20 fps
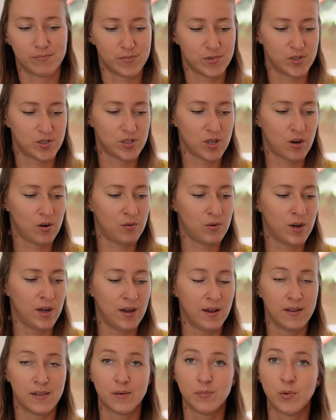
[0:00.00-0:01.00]
So
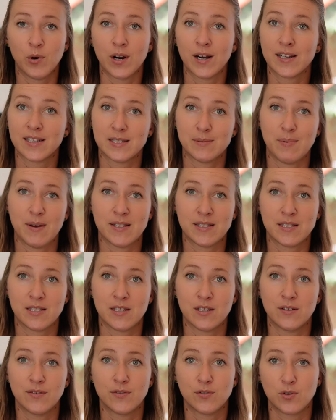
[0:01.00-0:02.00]
more
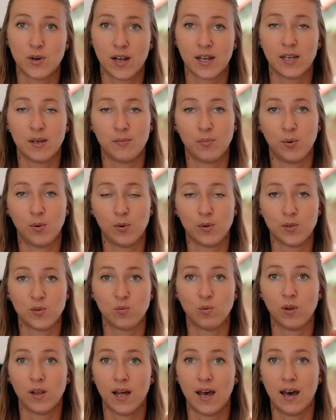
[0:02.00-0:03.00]
expensive trekking poles
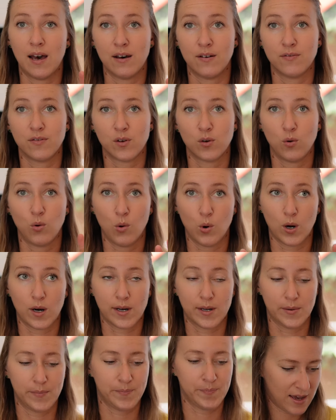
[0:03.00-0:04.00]
will have
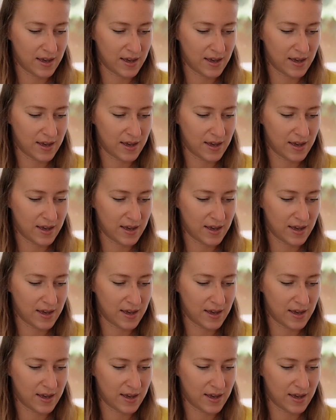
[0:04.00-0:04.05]
cork.